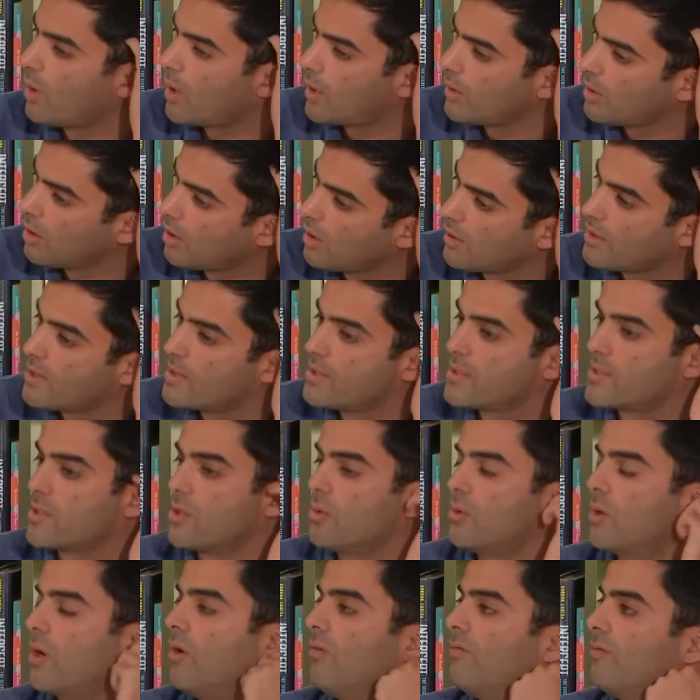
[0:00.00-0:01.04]
Why are they
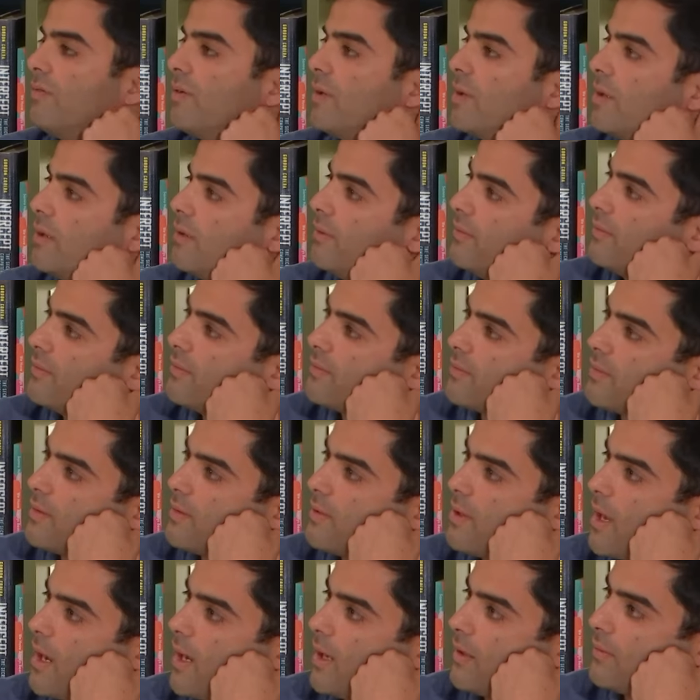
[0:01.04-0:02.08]
so confident
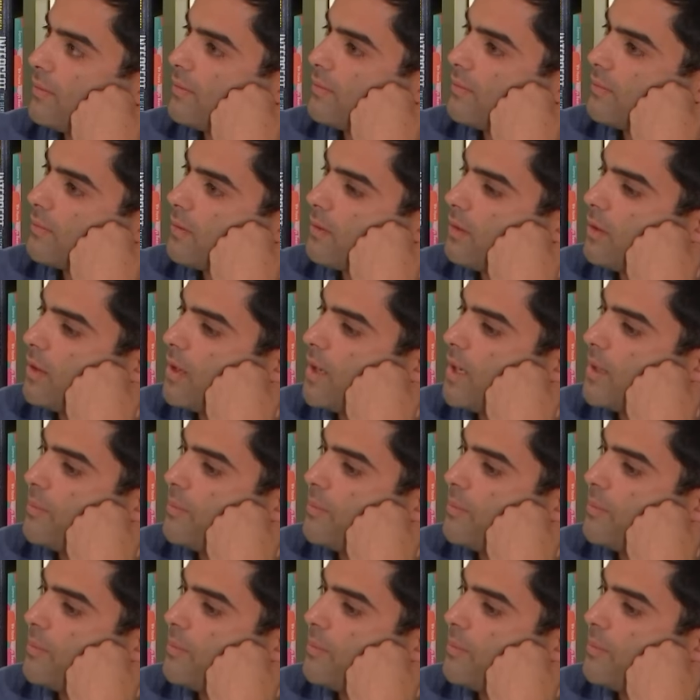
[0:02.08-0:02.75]
that